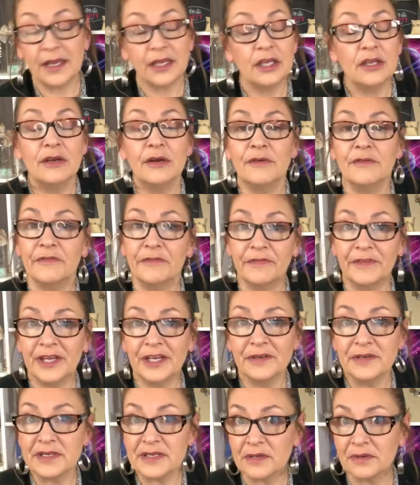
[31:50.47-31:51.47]
you don't
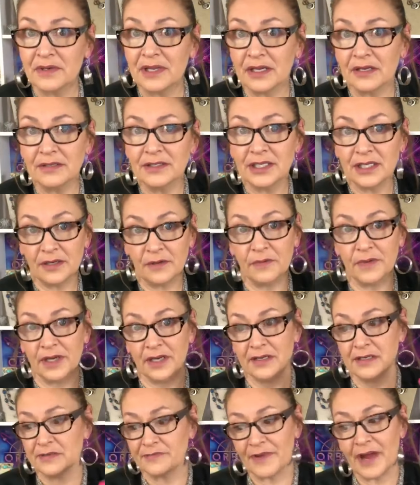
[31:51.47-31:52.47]
feel so guilty when
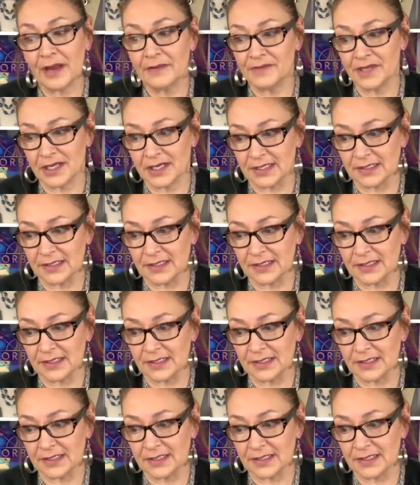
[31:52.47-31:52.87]
it's $5.